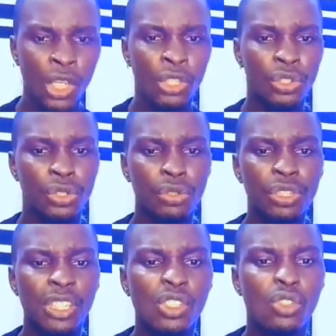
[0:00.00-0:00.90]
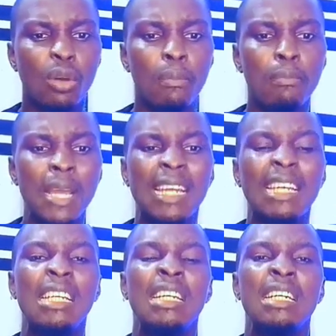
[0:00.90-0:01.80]
you need to make
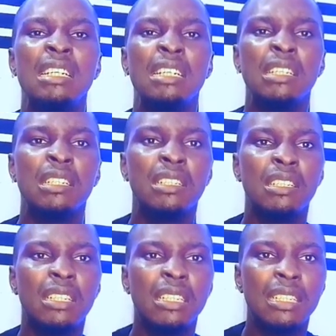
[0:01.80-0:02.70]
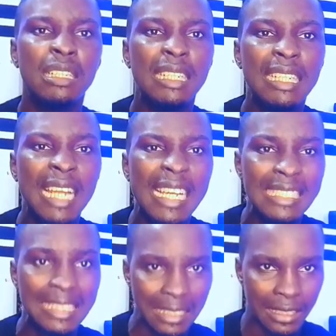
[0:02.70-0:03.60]

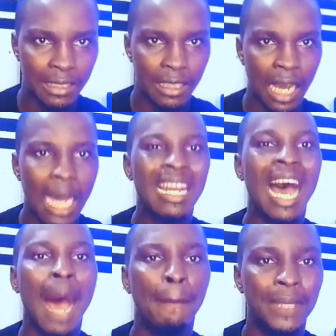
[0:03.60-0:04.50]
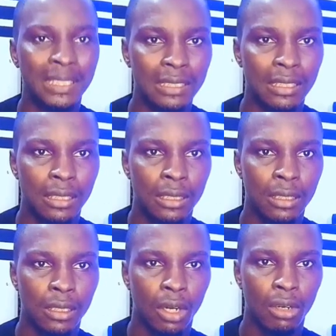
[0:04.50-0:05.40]
learning an habit.
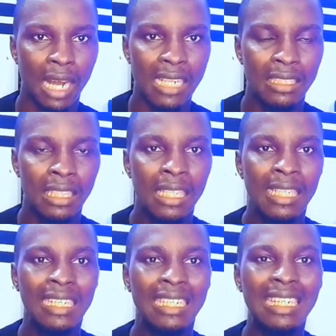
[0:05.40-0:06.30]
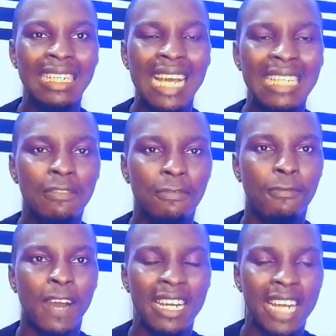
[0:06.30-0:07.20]
All right, learn
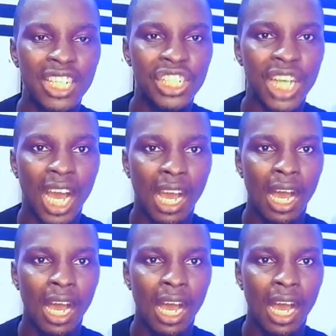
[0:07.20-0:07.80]
financial